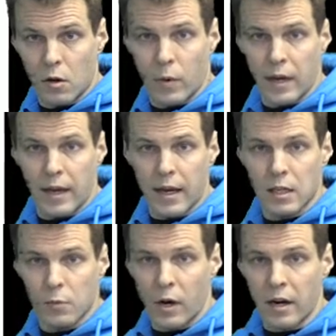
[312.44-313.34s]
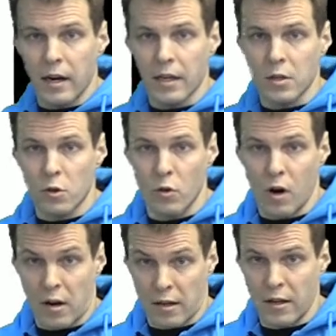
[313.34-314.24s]
when x1 and x2
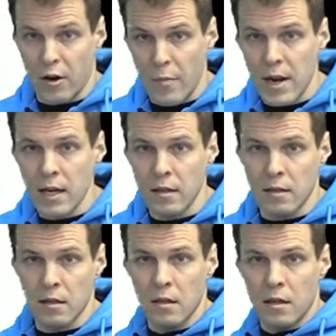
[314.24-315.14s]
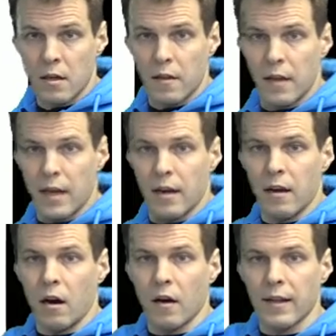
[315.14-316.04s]
are at their means, then
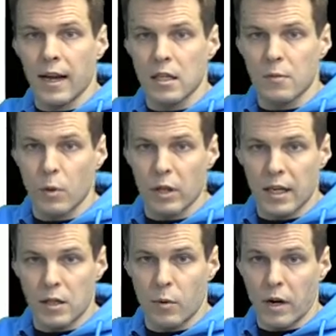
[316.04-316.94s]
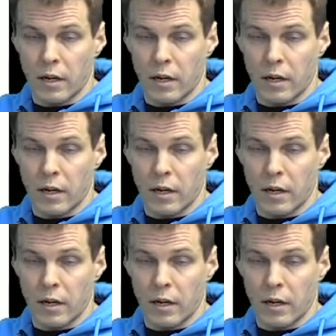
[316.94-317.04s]
that's what the x1 and